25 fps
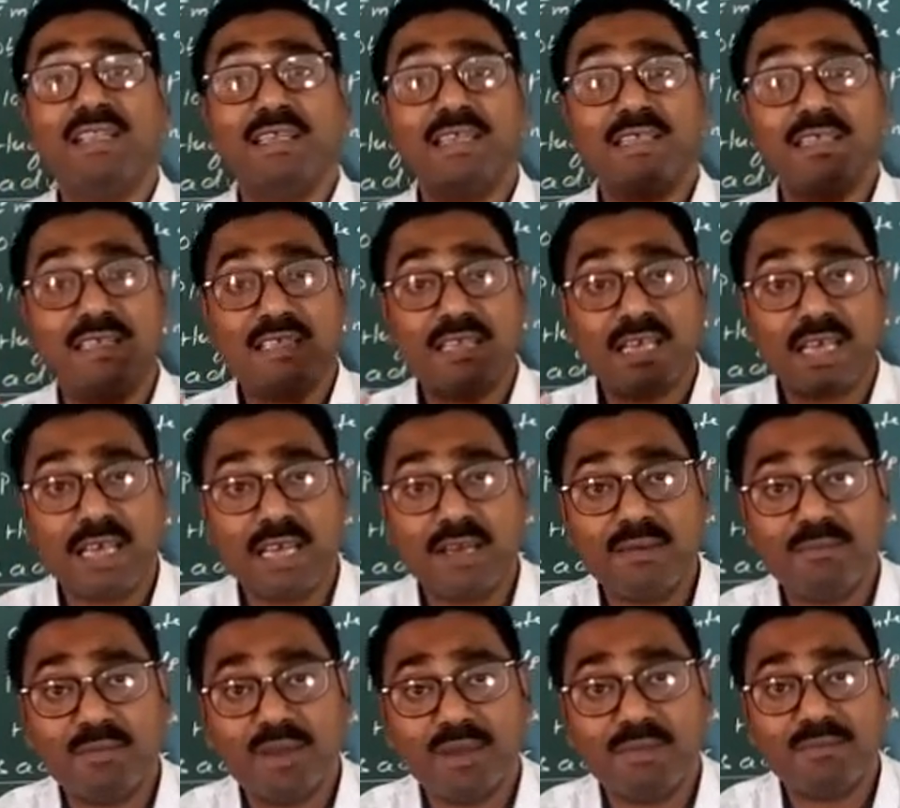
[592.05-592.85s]
the
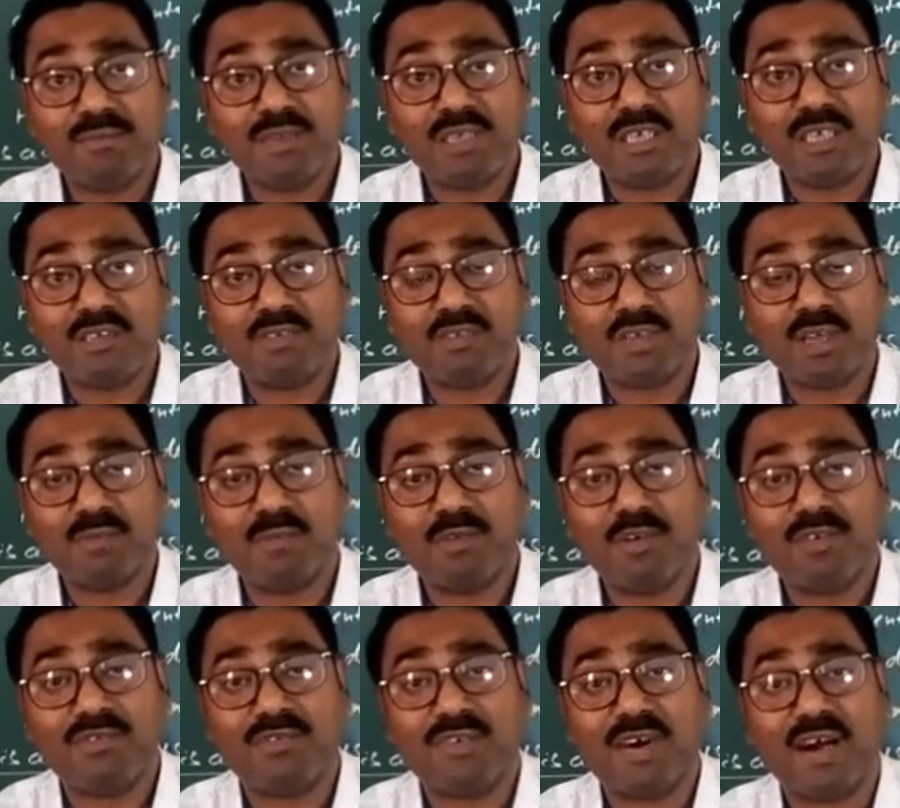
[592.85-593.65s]
same
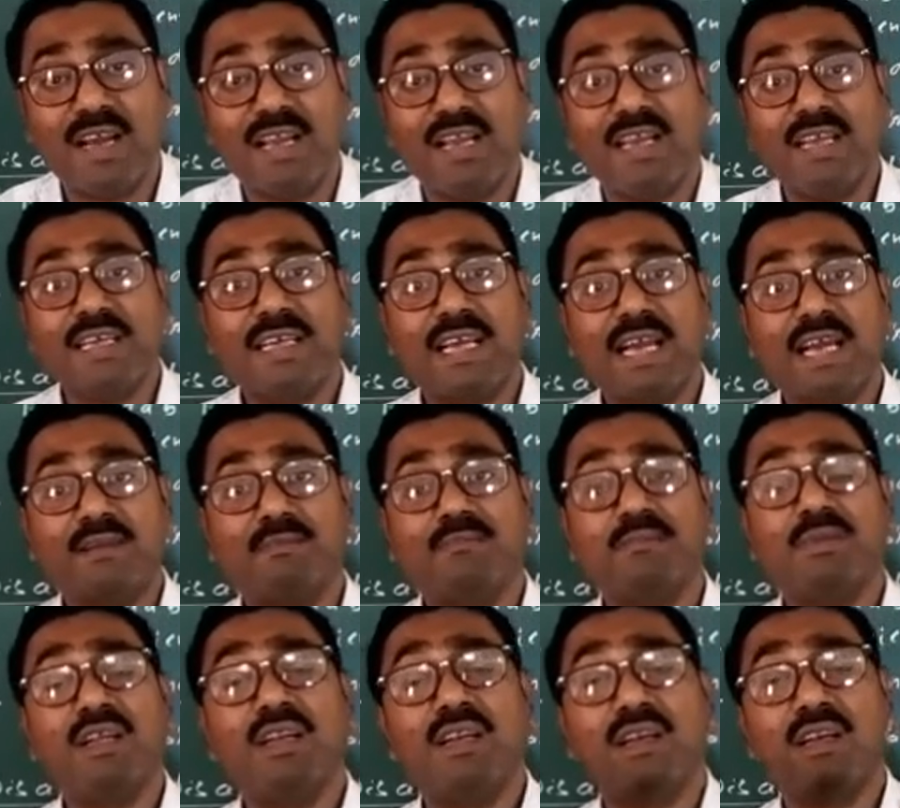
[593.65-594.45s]
executable file
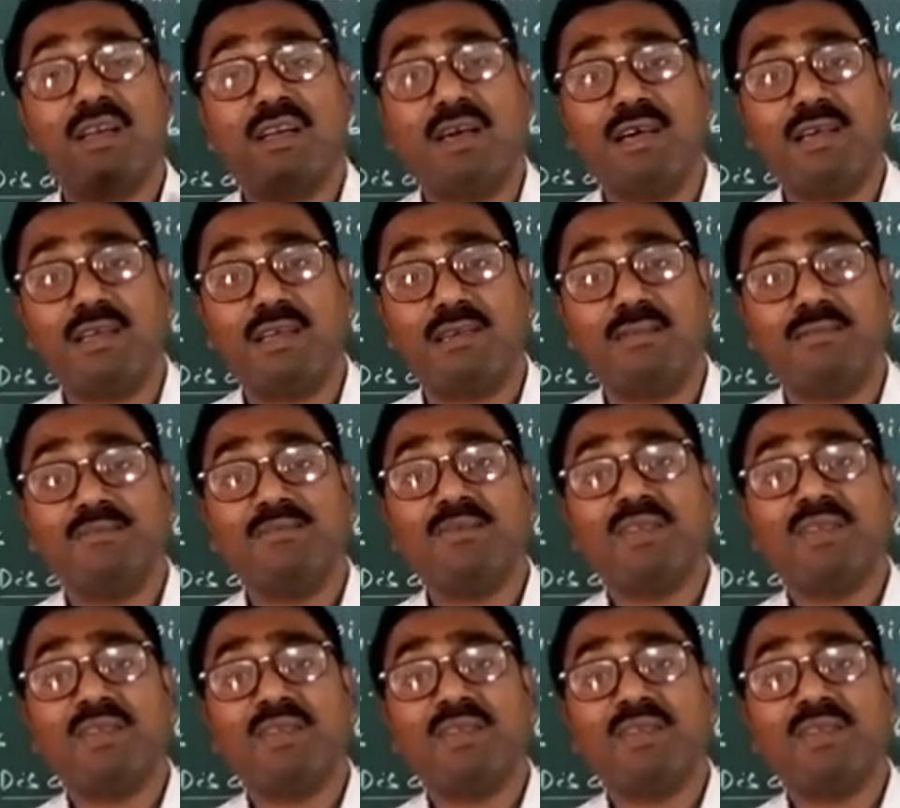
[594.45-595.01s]
can be run